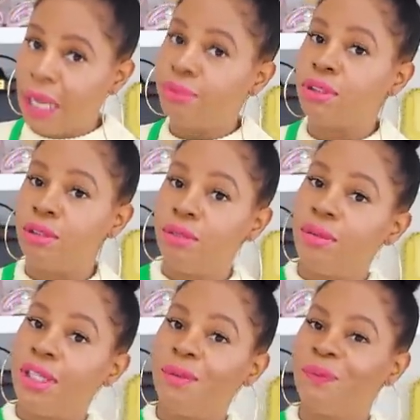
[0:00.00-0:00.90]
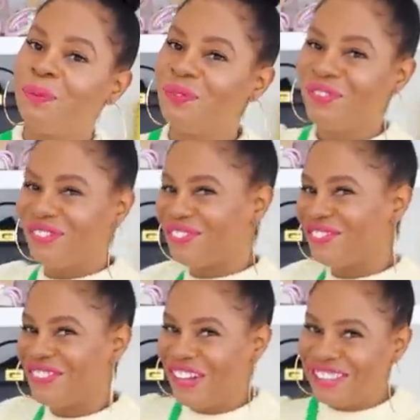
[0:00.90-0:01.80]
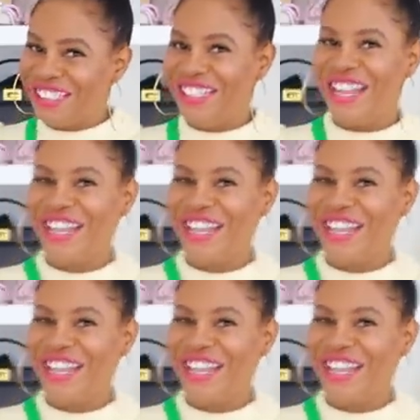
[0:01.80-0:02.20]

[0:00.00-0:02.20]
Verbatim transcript: Absolutely. On to the